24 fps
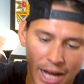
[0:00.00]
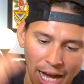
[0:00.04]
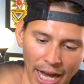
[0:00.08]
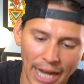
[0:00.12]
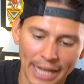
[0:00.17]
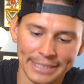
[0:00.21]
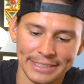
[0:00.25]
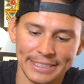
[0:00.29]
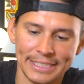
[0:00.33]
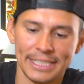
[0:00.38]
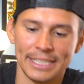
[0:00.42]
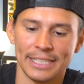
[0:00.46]

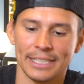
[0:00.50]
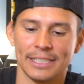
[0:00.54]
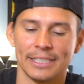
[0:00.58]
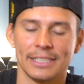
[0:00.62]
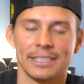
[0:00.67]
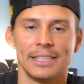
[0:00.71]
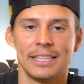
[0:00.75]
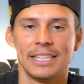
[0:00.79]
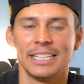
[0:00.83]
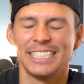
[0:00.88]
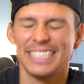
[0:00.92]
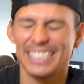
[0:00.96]
idea,
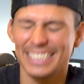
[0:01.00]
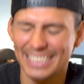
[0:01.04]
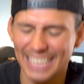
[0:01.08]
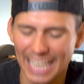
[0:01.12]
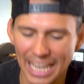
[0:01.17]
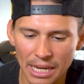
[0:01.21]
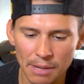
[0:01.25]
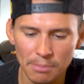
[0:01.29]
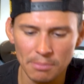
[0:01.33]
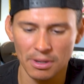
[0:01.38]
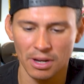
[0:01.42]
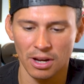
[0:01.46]
the
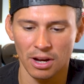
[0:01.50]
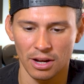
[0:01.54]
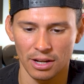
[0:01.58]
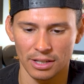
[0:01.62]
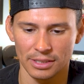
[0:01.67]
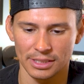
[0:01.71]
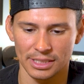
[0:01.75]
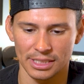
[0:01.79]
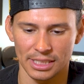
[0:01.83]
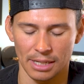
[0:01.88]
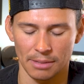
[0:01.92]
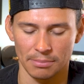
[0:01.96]
same
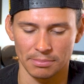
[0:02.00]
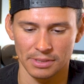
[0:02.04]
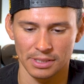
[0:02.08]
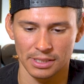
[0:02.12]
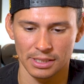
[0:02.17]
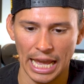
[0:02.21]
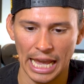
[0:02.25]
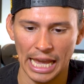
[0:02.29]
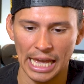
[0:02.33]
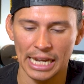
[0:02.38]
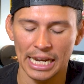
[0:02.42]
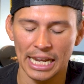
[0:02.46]
concept,
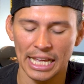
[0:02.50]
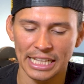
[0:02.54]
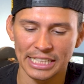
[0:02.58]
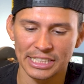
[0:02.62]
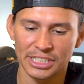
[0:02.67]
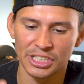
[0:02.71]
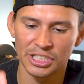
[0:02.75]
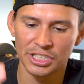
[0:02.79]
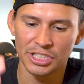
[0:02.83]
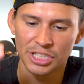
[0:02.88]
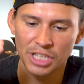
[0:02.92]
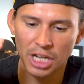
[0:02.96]
and
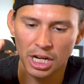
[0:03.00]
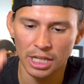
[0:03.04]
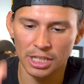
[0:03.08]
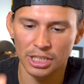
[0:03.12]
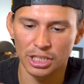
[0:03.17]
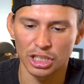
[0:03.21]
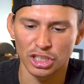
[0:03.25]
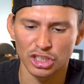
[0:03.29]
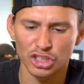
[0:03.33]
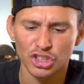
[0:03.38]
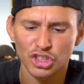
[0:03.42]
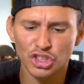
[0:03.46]
it's
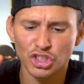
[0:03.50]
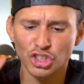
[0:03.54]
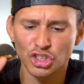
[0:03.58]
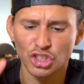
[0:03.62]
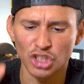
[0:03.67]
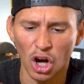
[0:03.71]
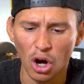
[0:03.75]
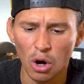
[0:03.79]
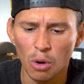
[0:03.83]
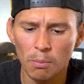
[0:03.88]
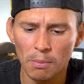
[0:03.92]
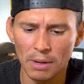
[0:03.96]
done
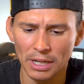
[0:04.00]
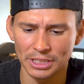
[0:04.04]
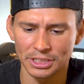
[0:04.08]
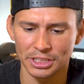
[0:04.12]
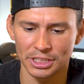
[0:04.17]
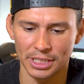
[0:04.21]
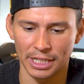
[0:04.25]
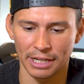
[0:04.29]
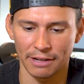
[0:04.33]
so much